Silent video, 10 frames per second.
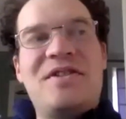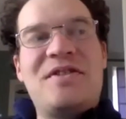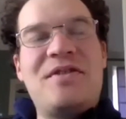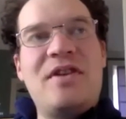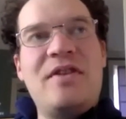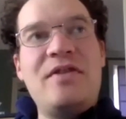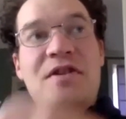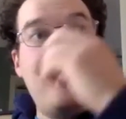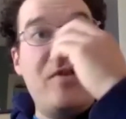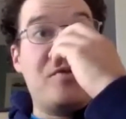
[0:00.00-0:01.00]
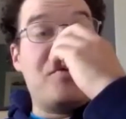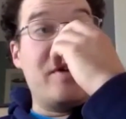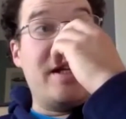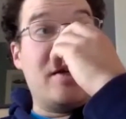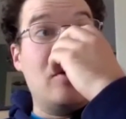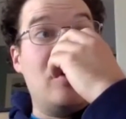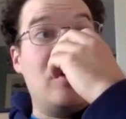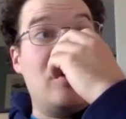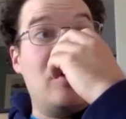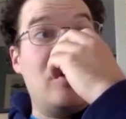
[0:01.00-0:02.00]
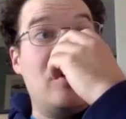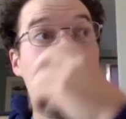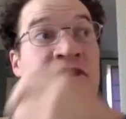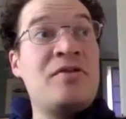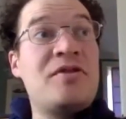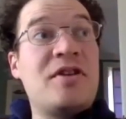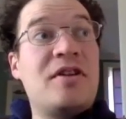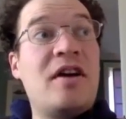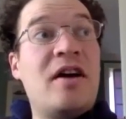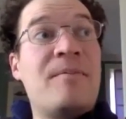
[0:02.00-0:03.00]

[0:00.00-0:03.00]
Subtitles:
it just feels really good. It shows that